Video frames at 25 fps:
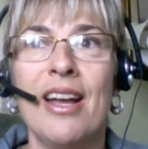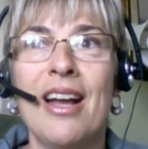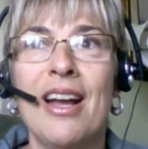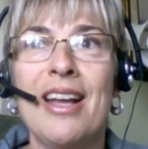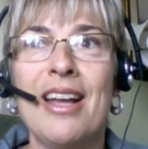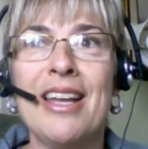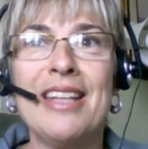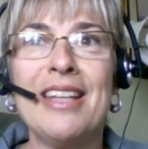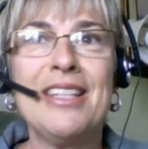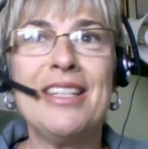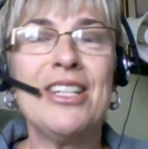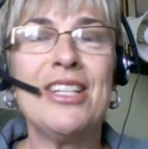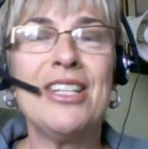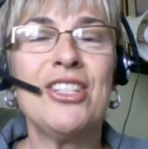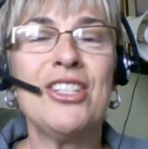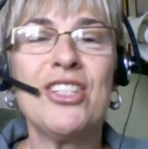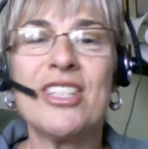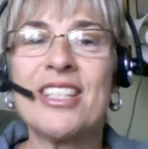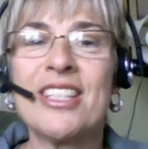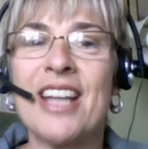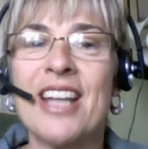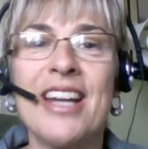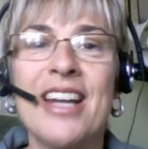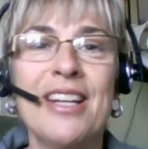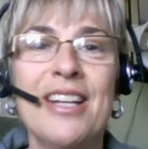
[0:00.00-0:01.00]
you
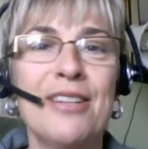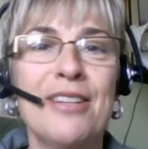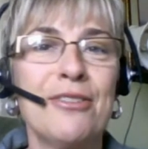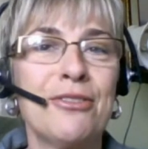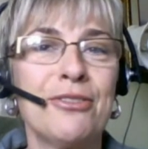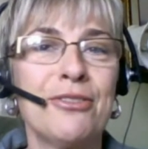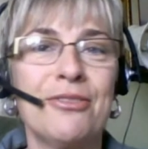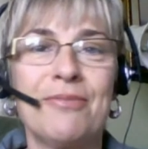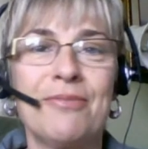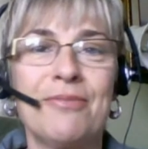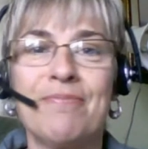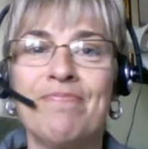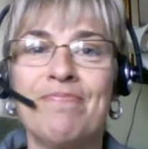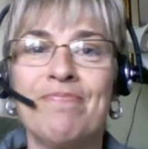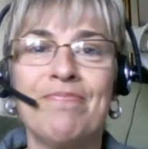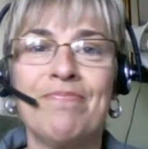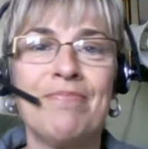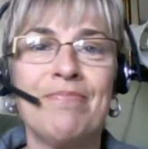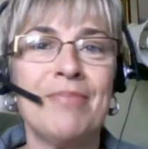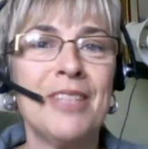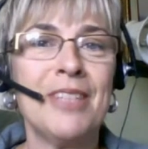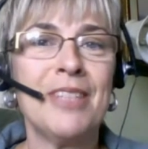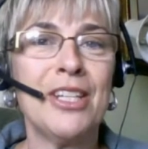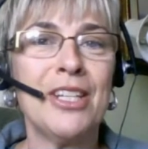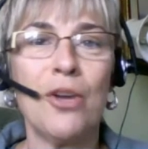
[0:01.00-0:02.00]
just kind of,
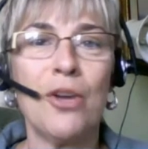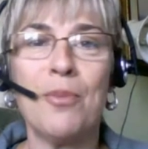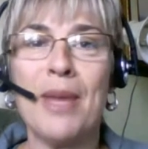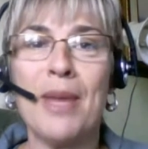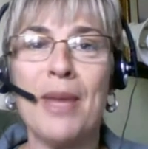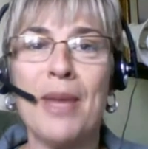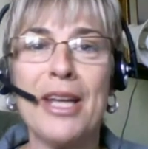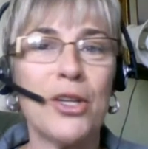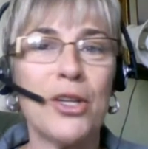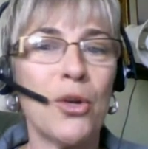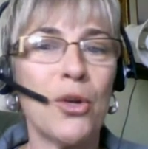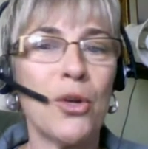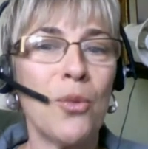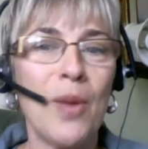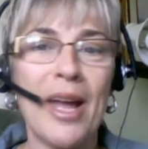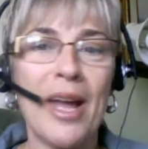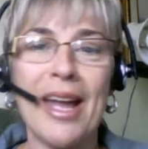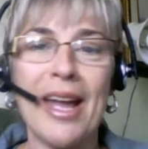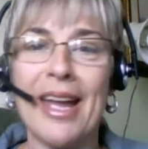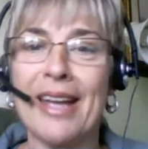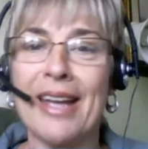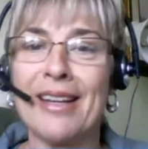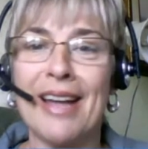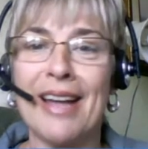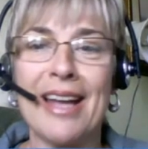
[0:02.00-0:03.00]
make your
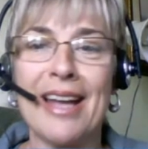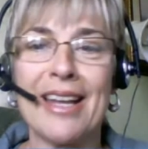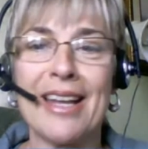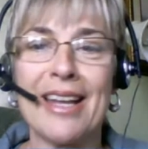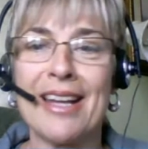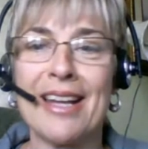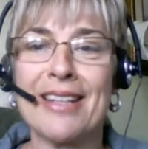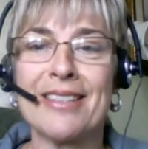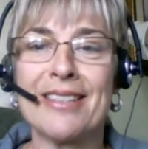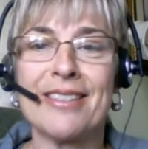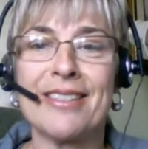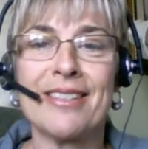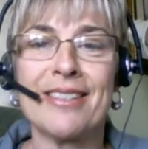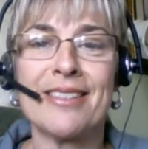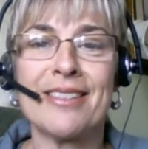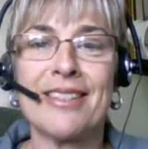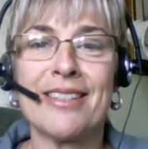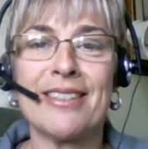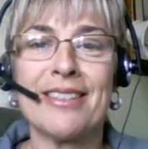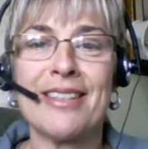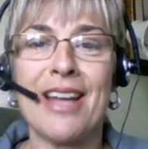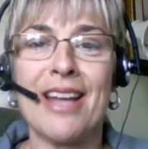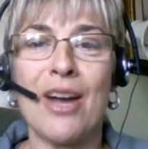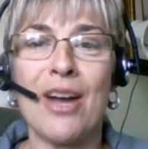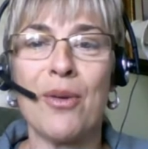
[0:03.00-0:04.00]
way, I guess,
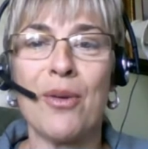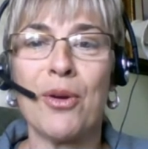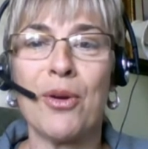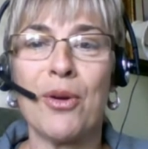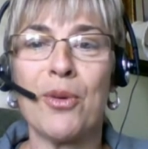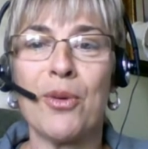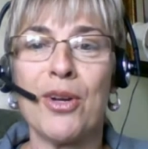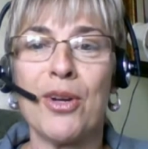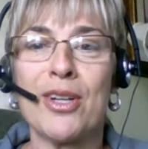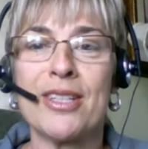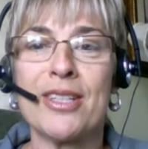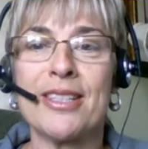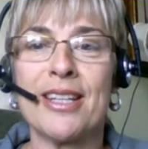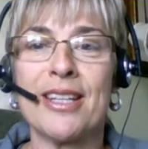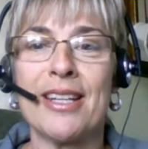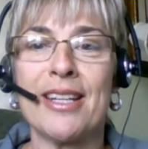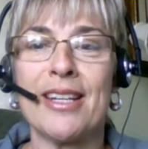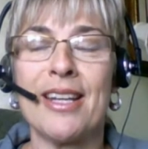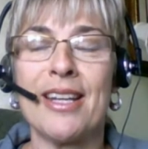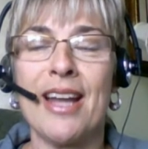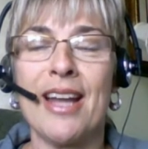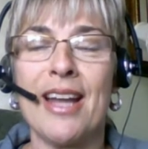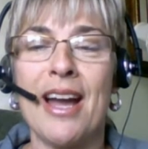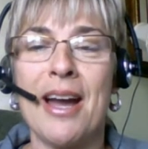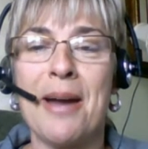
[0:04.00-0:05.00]
is how it works.
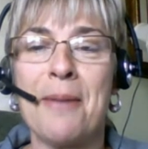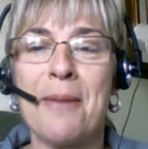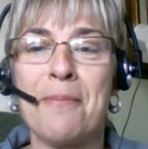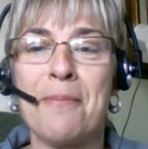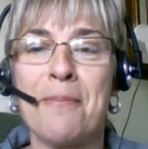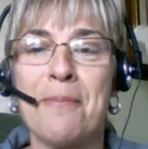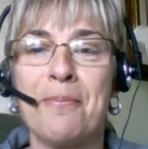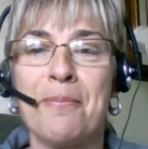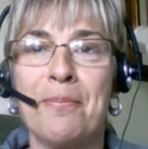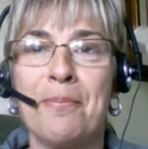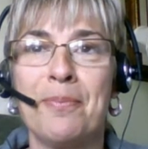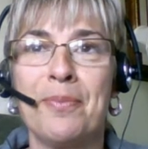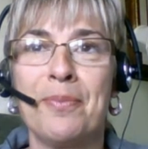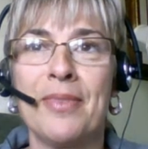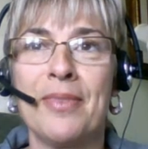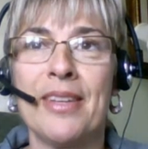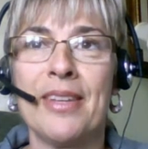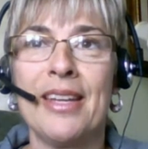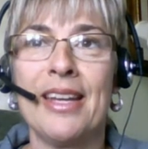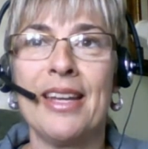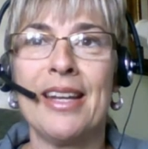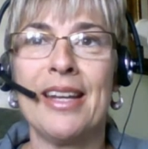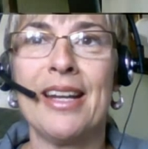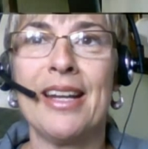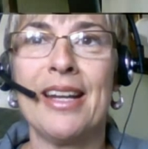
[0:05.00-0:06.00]
And
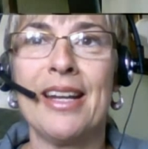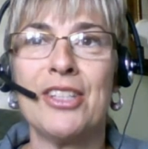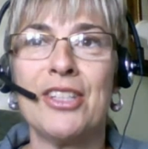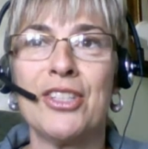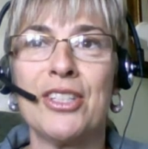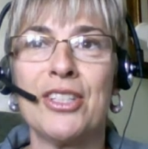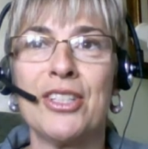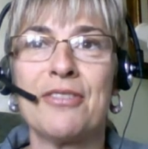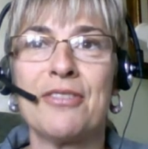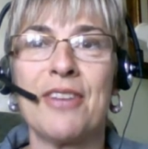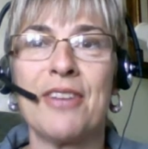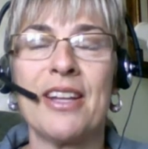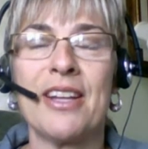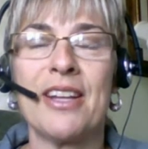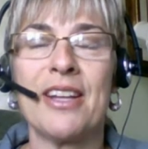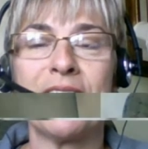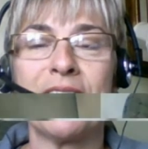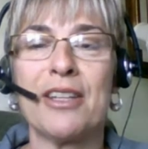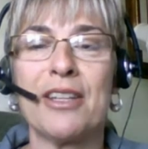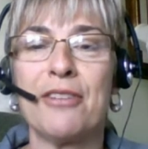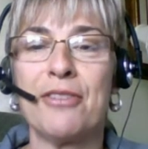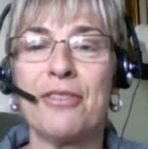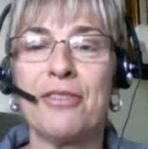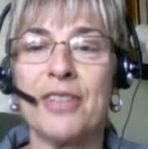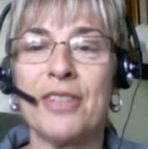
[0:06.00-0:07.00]
I just finally
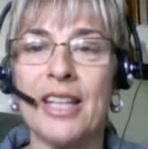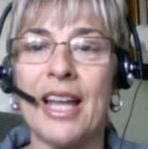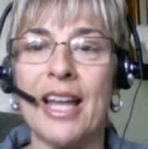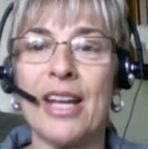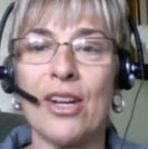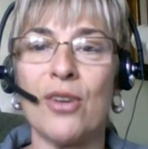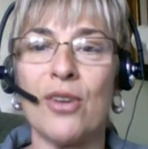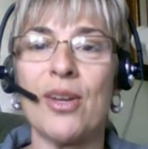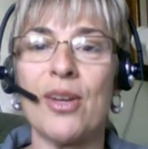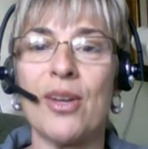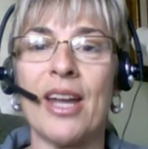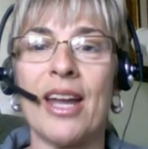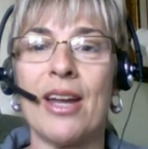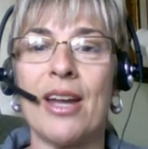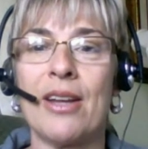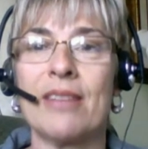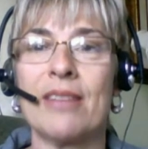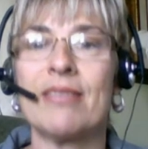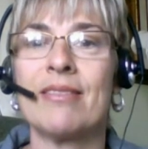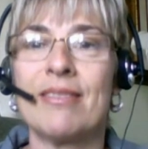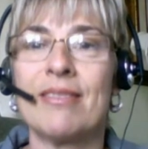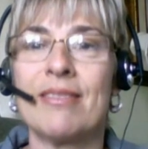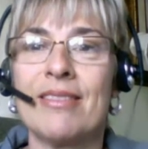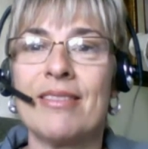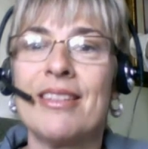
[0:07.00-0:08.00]
feel like,
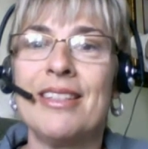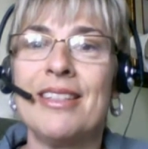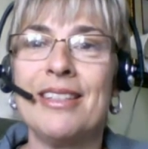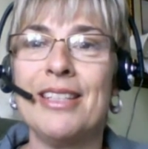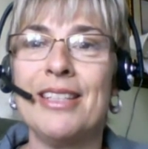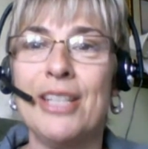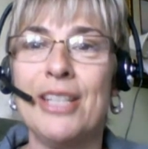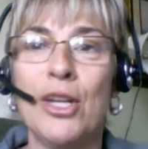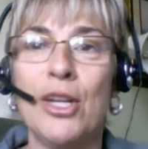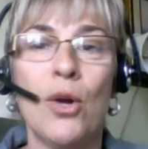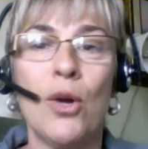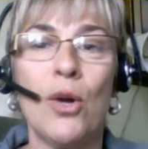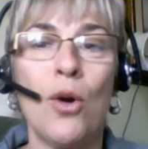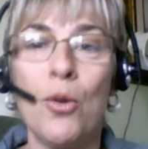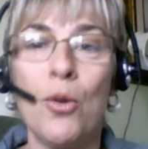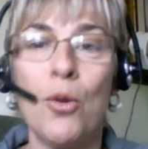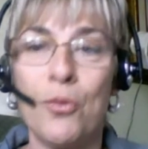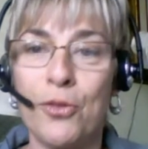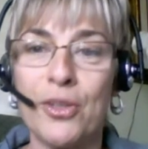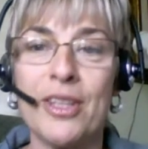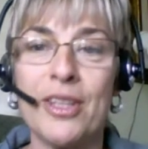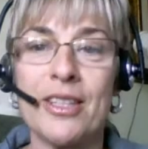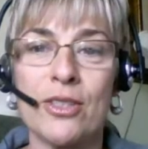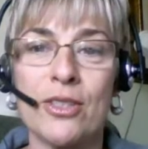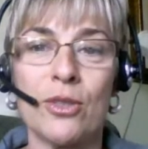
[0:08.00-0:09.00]
okay,
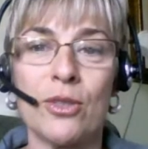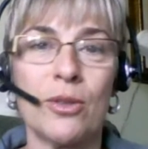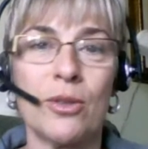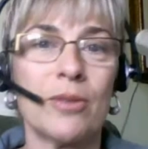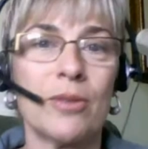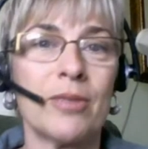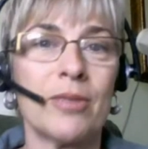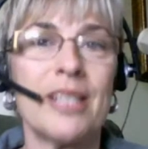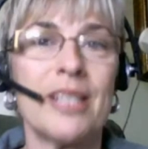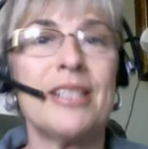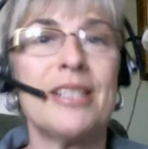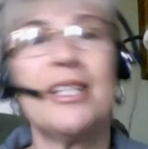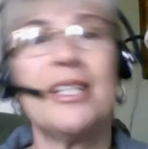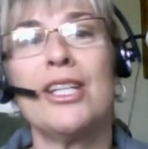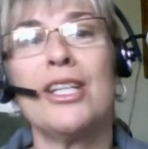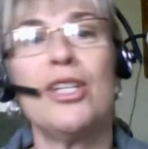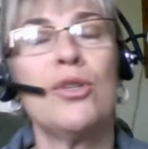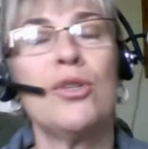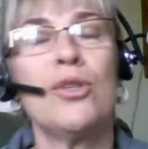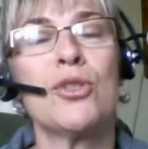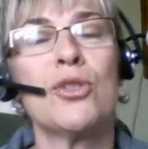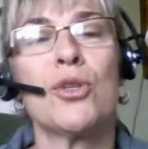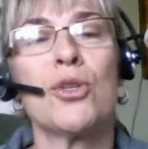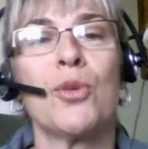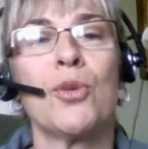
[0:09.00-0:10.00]
hopefully this will
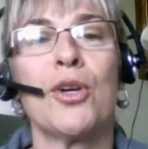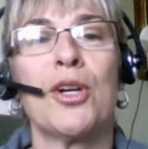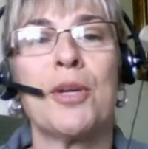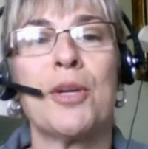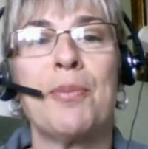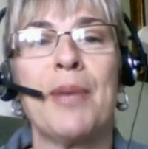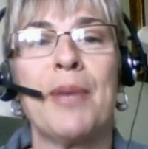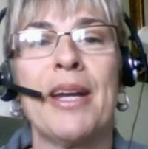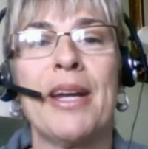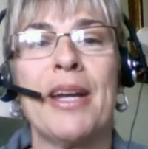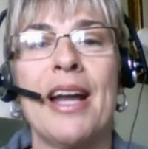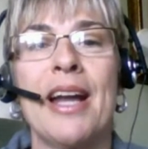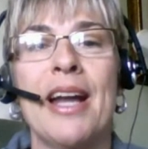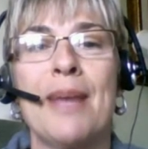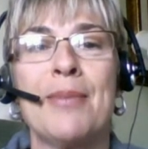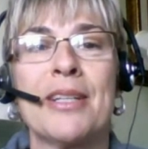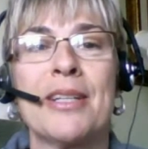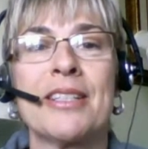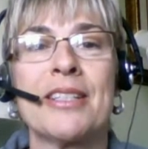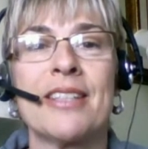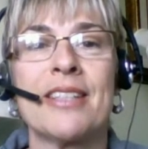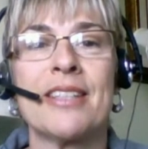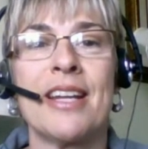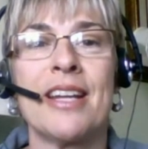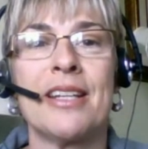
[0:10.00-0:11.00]
continue to work, but I'm
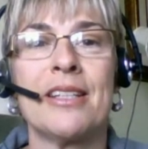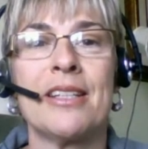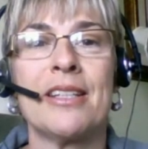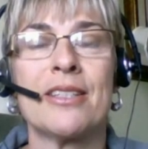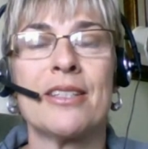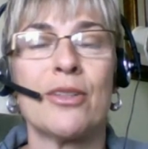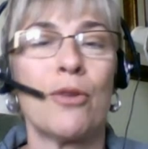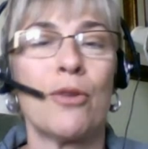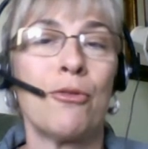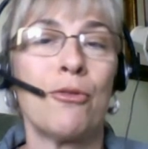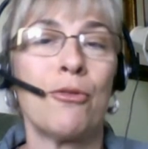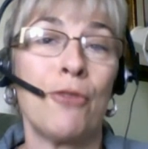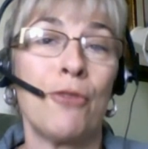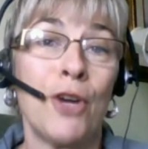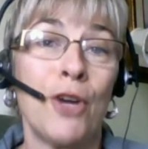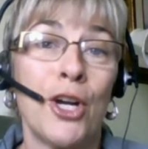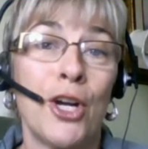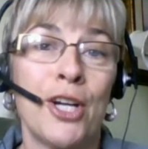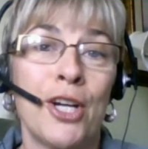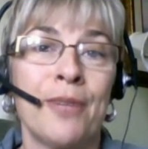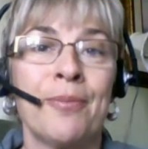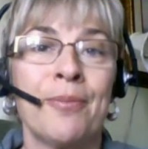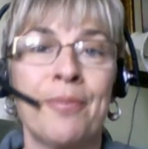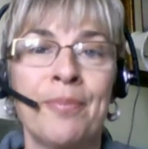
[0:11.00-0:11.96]
excited so far.